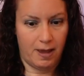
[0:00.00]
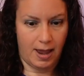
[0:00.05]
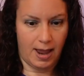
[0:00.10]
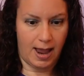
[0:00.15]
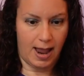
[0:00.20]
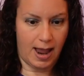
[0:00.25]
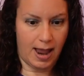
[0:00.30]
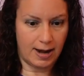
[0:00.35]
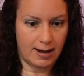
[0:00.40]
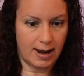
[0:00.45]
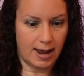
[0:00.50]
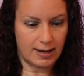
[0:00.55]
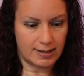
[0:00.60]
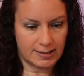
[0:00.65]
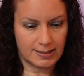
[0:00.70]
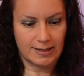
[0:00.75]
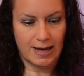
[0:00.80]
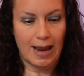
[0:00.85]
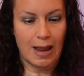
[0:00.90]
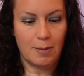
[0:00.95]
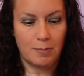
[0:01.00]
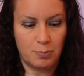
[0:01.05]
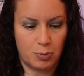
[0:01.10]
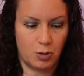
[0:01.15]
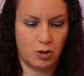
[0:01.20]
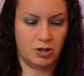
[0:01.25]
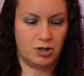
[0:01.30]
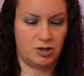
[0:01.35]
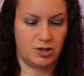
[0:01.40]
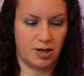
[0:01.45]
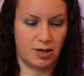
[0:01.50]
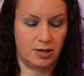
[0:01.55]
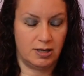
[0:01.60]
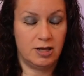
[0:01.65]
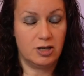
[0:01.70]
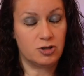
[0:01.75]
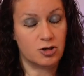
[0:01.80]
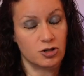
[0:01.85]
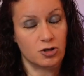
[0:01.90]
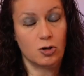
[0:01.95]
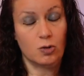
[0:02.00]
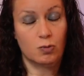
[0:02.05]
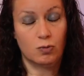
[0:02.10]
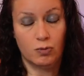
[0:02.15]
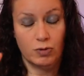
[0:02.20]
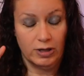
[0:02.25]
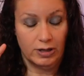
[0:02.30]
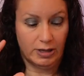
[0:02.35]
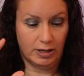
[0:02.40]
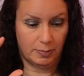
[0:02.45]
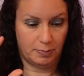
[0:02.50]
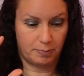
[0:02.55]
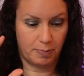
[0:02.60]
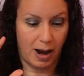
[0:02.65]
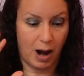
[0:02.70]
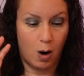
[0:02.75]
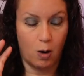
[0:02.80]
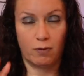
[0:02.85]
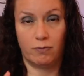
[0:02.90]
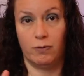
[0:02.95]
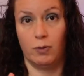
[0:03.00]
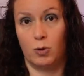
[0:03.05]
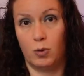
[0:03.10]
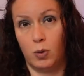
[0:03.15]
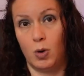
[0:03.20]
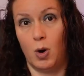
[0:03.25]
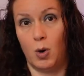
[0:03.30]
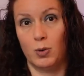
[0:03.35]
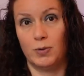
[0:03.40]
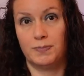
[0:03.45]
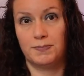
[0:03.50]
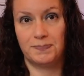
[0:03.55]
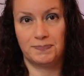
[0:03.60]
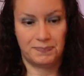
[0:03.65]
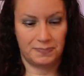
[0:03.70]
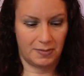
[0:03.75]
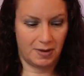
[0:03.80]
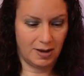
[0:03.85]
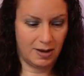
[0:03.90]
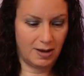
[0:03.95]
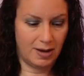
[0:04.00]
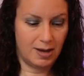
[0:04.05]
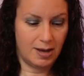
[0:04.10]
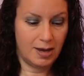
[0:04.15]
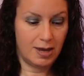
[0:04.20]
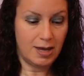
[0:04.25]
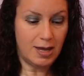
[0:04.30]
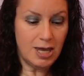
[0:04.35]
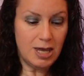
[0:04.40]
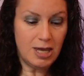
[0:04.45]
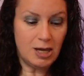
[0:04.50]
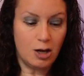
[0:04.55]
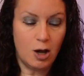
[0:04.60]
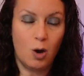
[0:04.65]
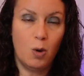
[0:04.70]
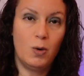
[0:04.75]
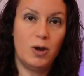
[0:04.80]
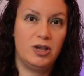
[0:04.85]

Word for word: And as Sam puts it, and this is a really powerful quote, ego